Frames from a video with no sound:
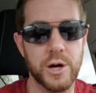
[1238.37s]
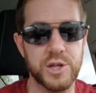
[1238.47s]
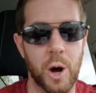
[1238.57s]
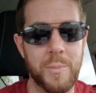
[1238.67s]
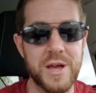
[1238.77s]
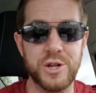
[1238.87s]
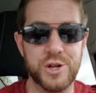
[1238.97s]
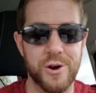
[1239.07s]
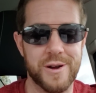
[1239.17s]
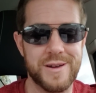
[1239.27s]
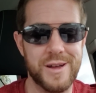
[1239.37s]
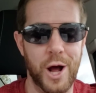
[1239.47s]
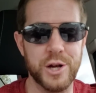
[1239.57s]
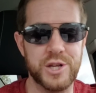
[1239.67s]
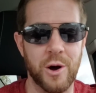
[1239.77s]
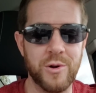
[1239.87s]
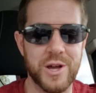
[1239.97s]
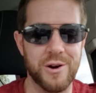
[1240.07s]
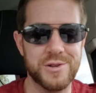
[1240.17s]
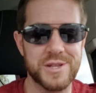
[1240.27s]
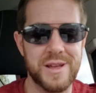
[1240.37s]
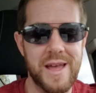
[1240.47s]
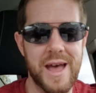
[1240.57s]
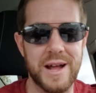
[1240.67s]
Don't be a jerk. Don't ghost.